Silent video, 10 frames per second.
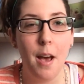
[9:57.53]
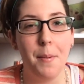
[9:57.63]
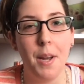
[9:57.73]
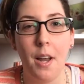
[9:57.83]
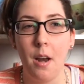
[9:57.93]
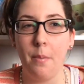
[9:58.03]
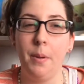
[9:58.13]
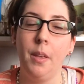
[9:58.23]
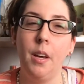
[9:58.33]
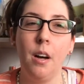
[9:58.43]
and my dad
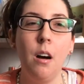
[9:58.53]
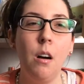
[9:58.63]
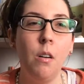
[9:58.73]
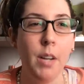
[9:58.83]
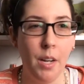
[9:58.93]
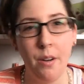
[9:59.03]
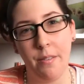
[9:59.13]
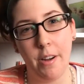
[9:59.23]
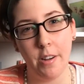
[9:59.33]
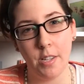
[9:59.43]
will be like, oh, get
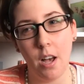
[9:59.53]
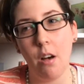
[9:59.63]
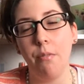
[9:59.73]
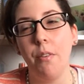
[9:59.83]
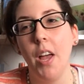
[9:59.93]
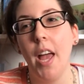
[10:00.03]
over yourself.